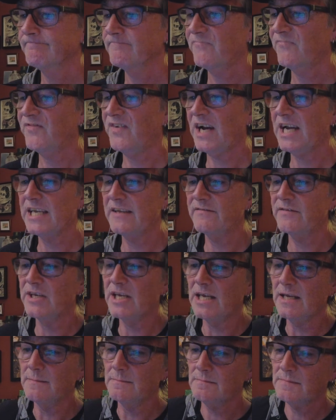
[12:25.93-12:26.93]
5
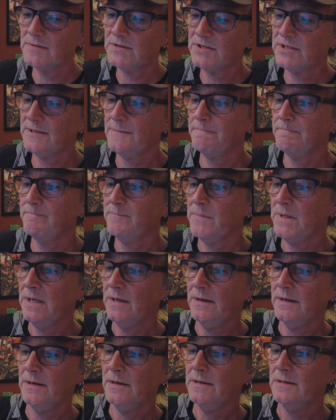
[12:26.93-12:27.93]
games.
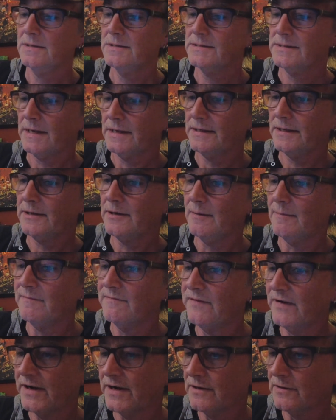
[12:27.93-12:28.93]
Stanley Cup
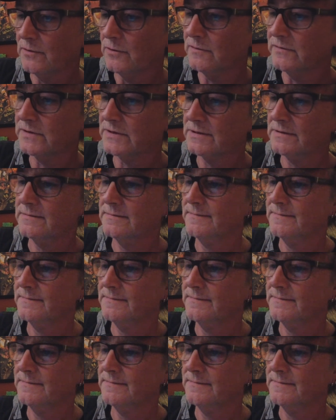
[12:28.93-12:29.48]
final over.